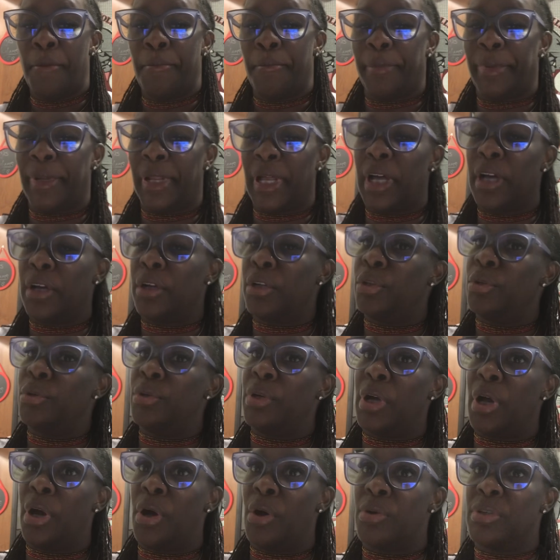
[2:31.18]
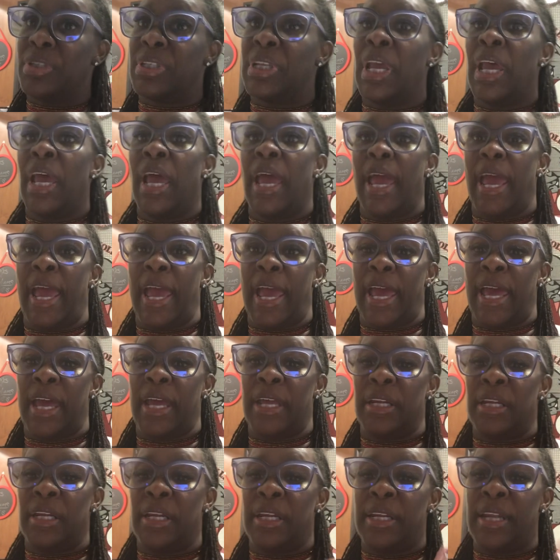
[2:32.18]
blood glucose
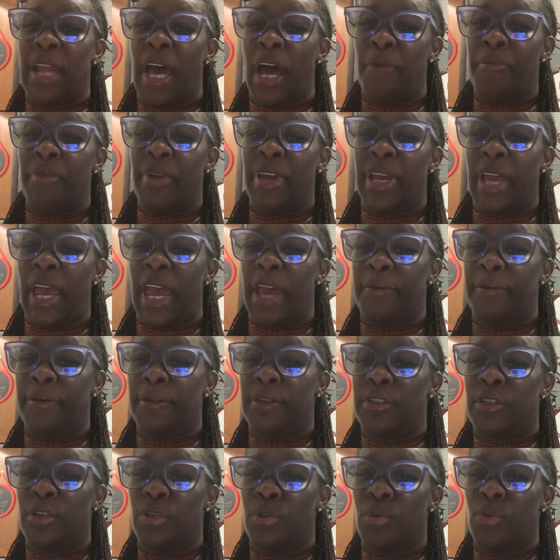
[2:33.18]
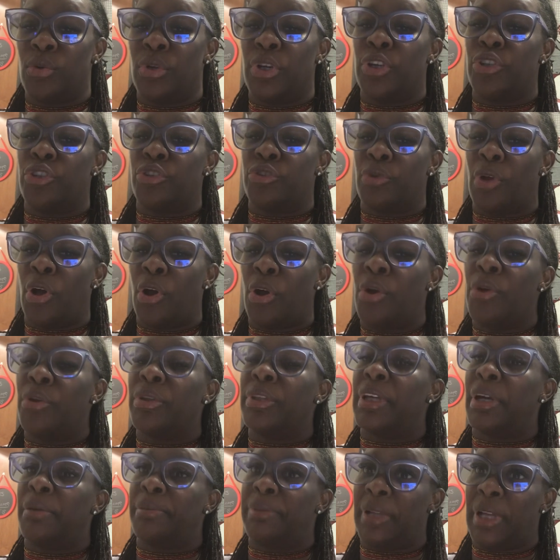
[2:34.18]
and not being able to control
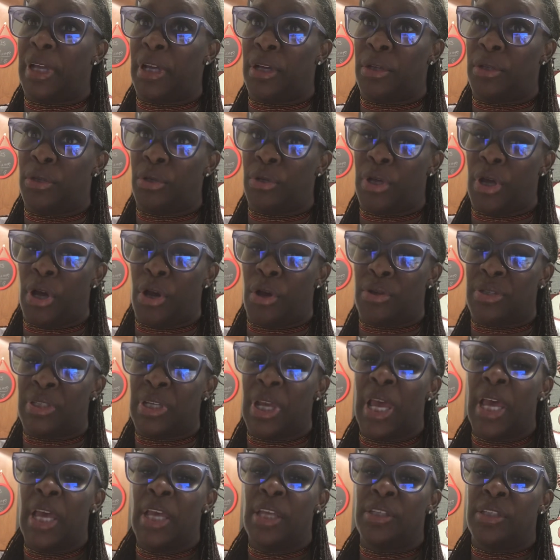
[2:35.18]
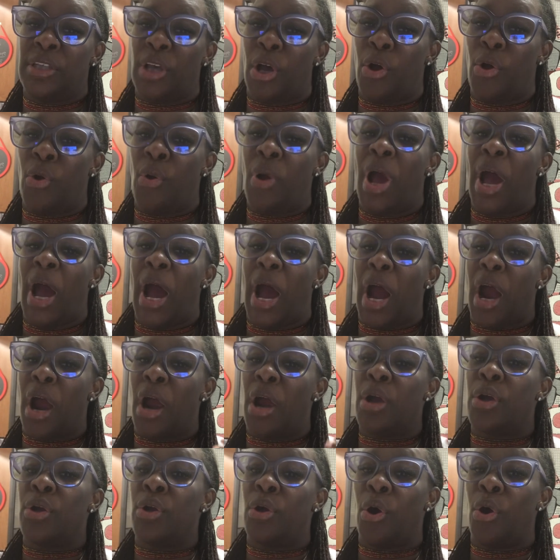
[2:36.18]
their blood glucose. So
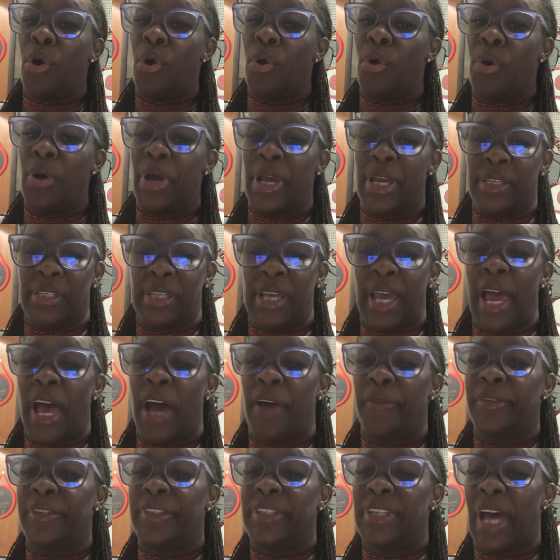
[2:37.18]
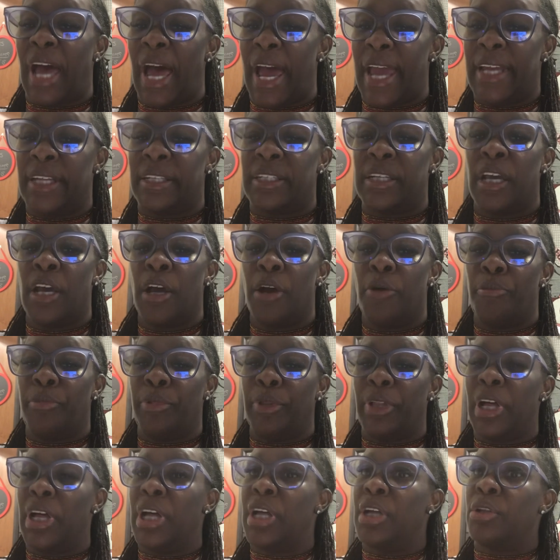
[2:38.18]
our goal is to have tight
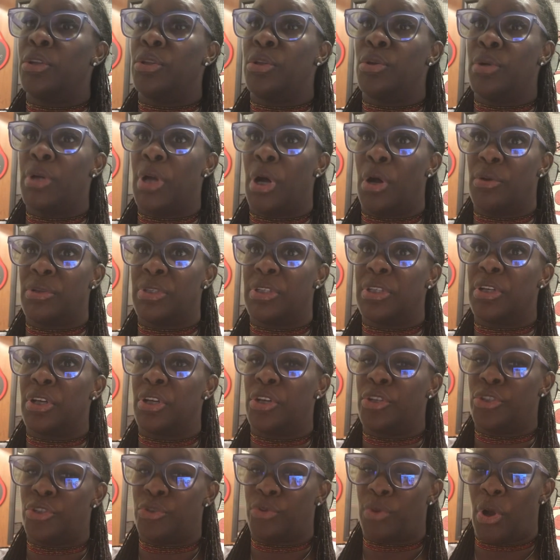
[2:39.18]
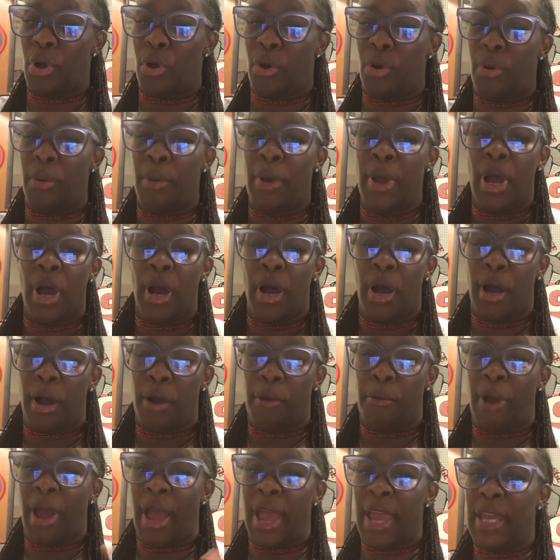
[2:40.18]
blood glucose control,
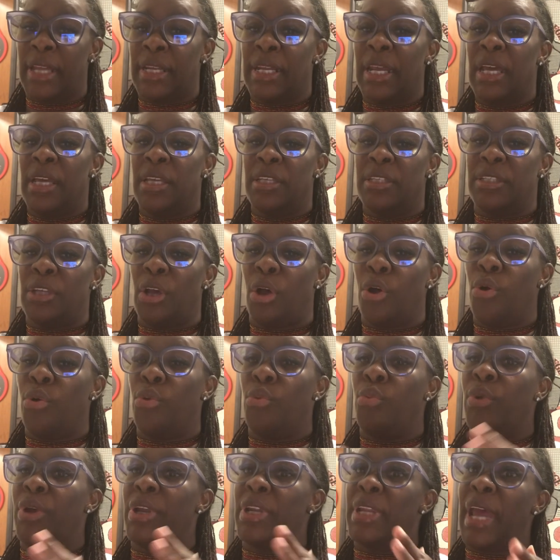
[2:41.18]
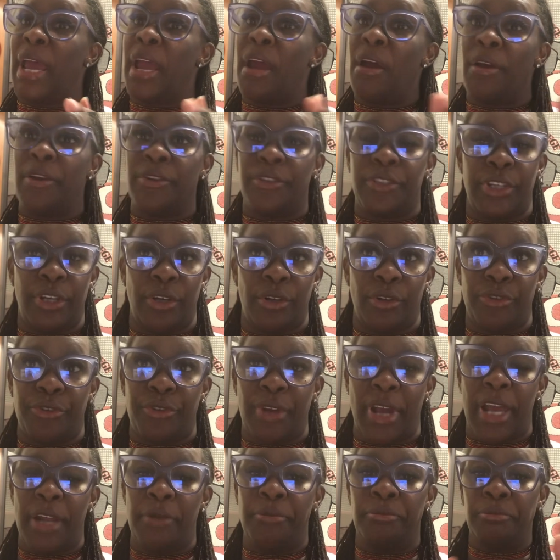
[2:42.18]
all right? So when they are
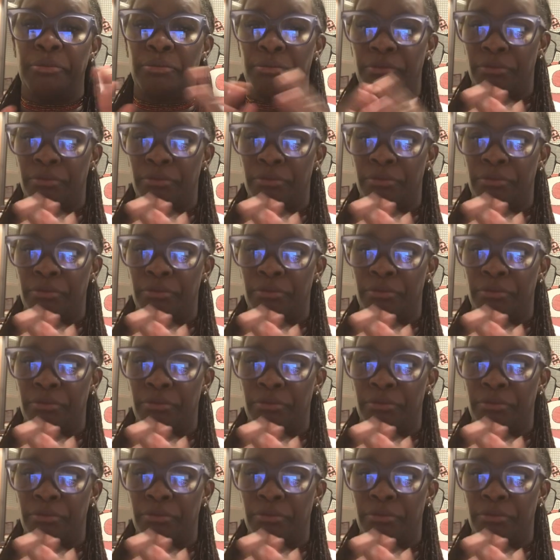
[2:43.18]
children,